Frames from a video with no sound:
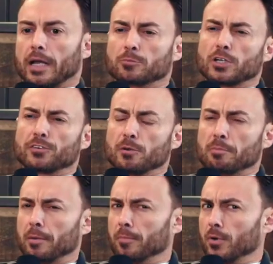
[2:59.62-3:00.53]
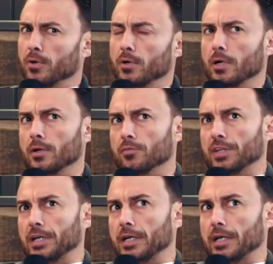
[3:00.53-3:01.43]
I'm trying to remember
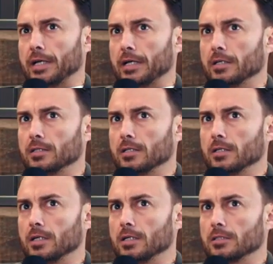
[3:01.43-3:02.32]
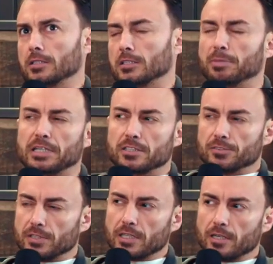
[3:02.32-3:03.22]
the speed
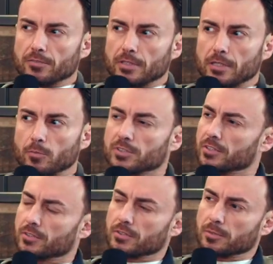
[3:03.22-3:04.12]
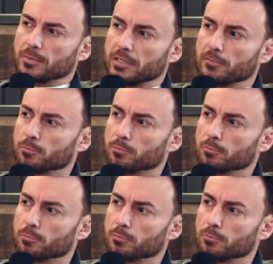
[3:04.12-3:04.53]
to recovery. Wasn't there some kind of